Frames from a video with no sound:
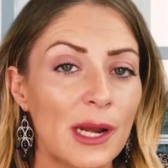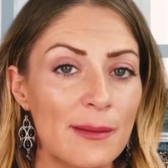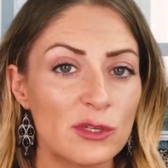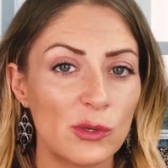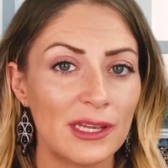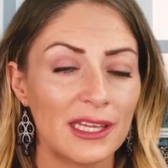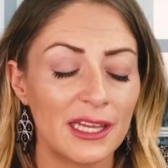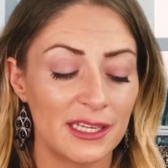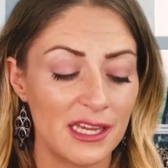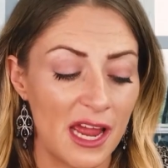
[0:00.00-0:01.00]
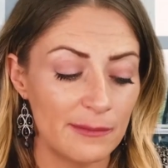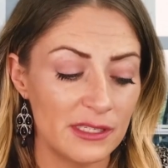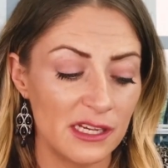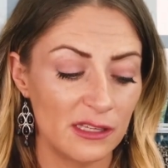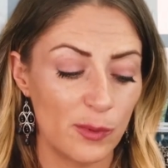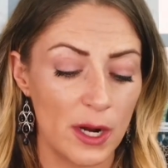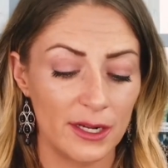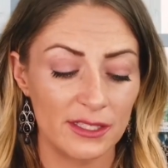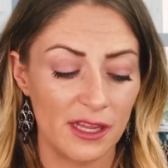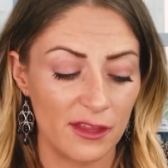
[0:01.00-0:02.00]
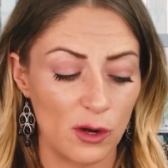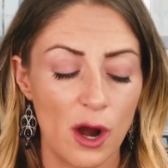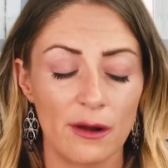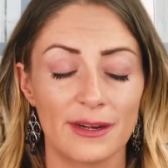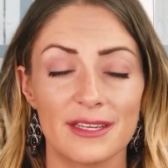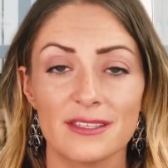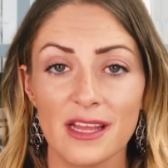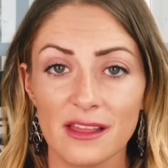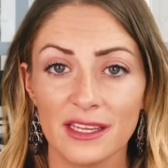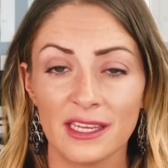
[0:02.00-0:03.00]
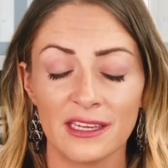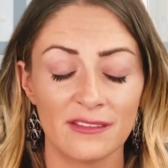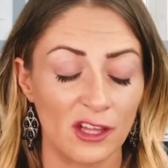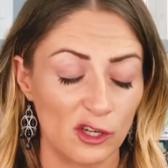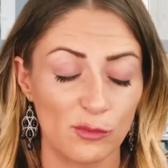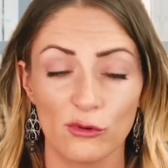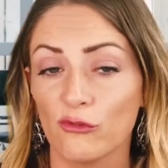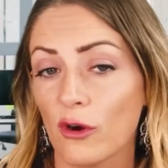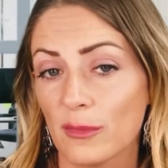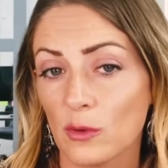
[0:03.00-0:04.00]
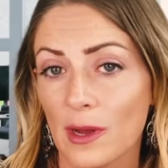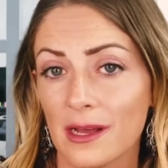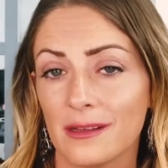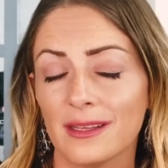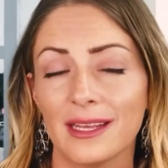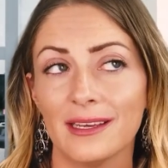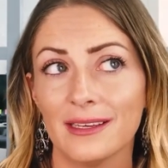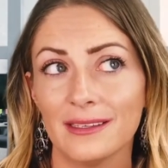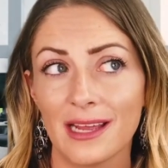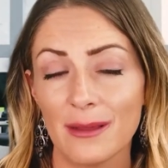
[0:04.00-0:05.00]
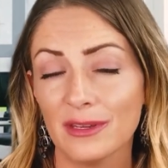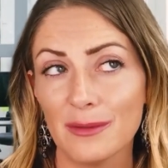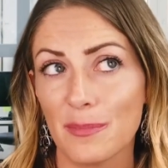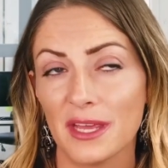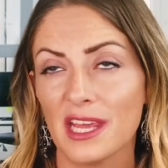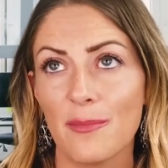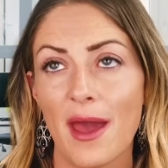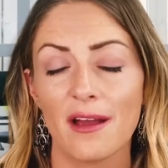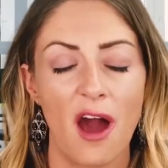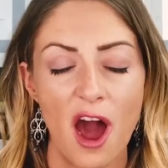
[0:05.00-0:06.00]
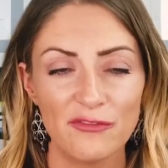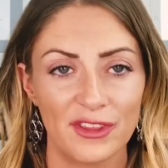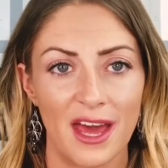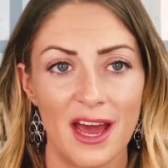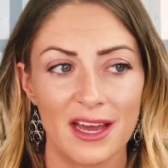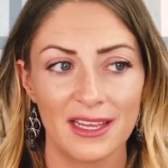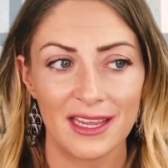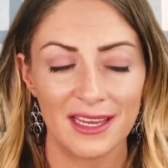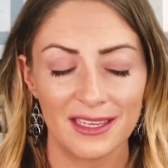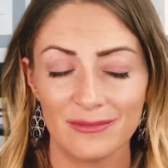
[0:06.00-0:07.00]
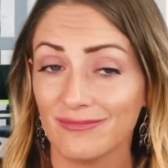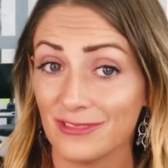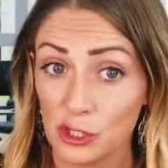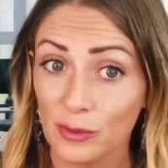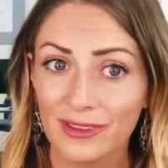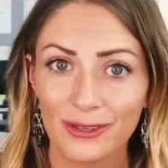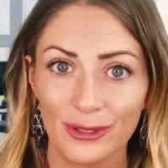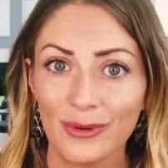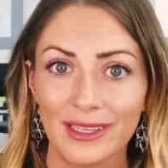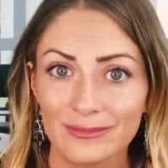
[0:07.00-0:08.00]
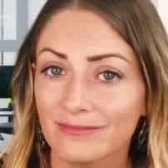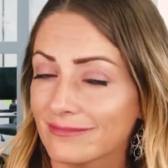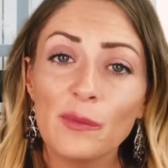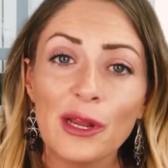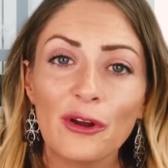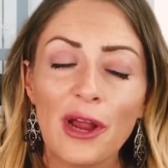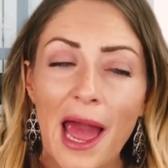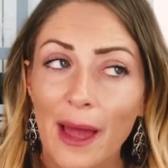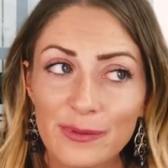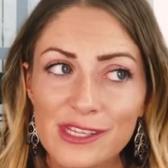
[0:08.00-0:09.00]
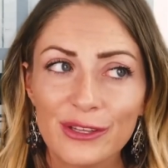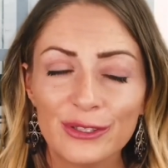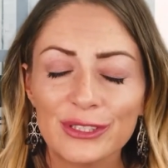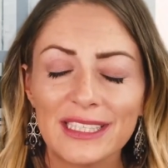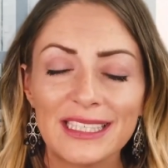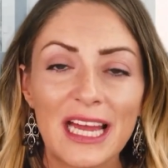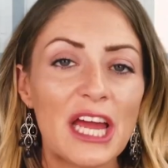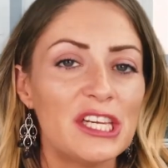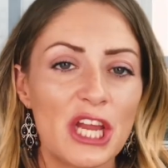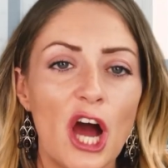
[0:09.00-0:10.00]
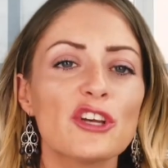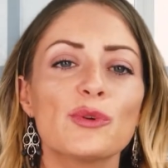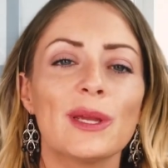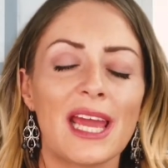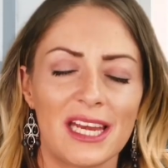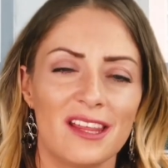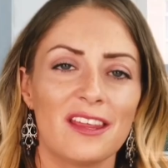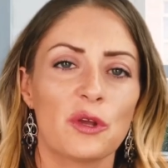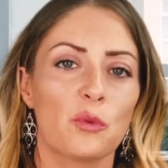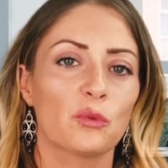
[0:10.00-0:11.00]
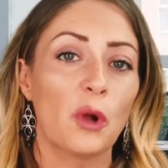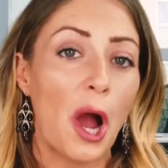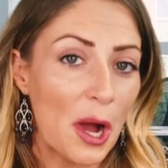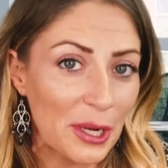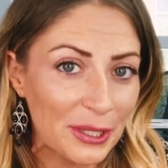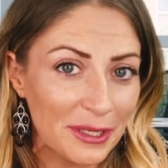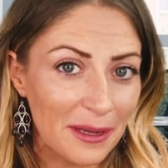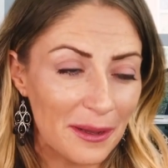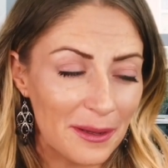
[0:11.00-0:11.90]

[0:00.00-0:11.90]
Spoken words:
what I'm doing is I'm seeing the products that they're already selling that are performing well, and I'm gonna piggyback off of that and do what they're doing. And we are absolutely not doing anything wrong